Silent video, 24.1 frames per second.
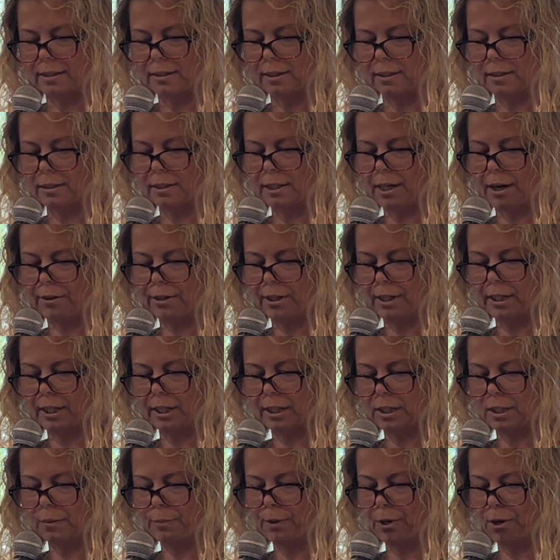and started
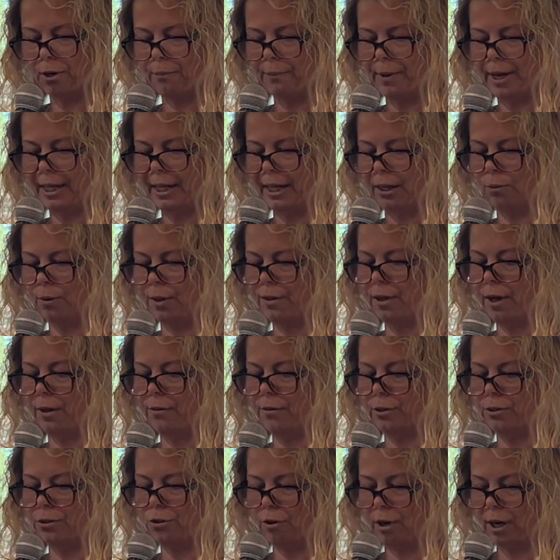experimenting with
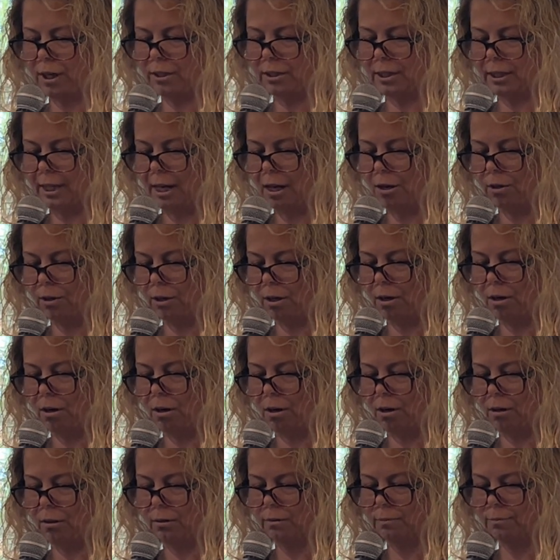other drugs and
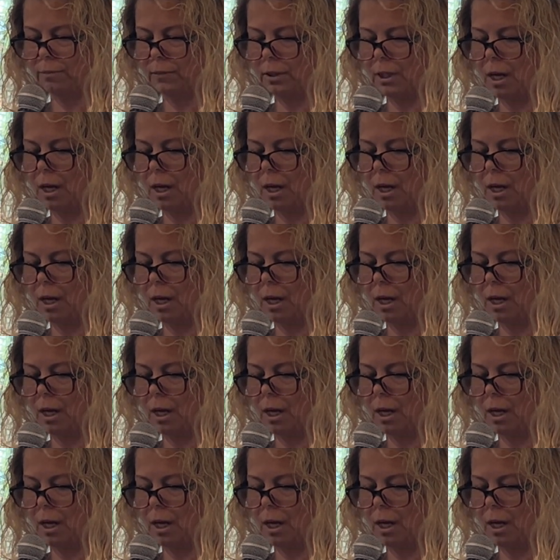alcohol.